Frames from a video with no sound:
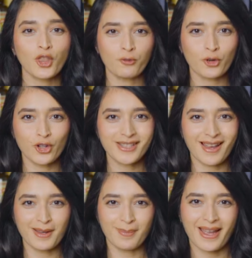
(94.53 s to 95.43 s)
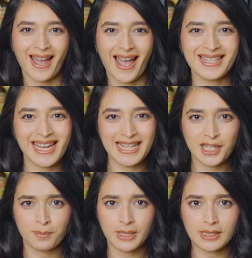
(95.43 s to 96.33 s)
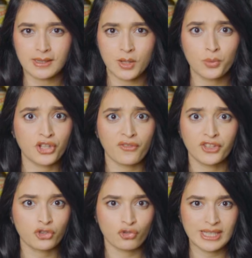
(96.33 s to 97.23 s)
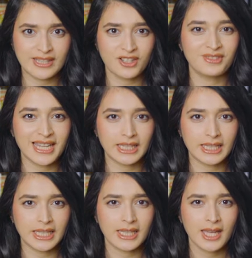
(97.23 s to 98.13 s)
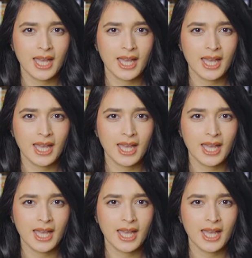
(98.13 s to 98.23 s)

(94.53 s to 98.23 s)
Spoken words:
The first time I had Indian pizza was on the streets of Delhi.